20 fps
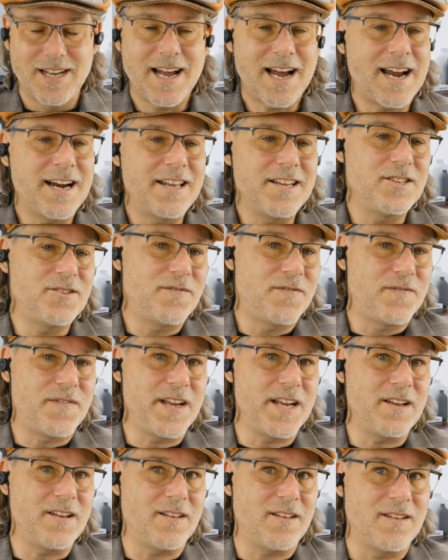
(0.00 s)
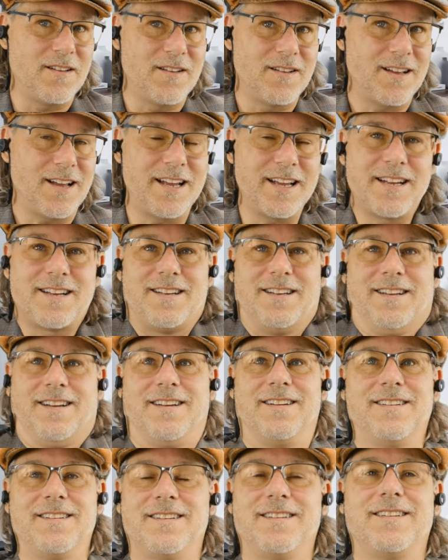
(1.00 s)
How did you feel like
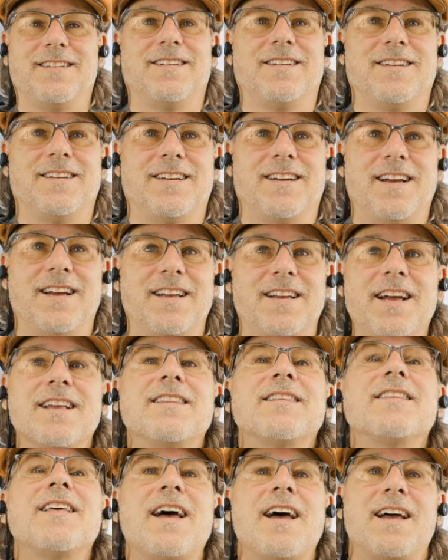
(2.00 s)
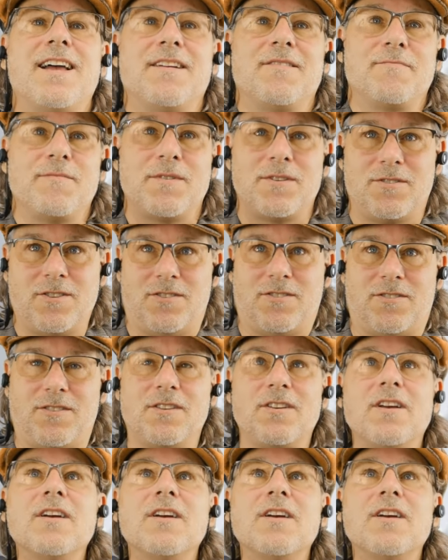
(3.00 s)
at, the, at just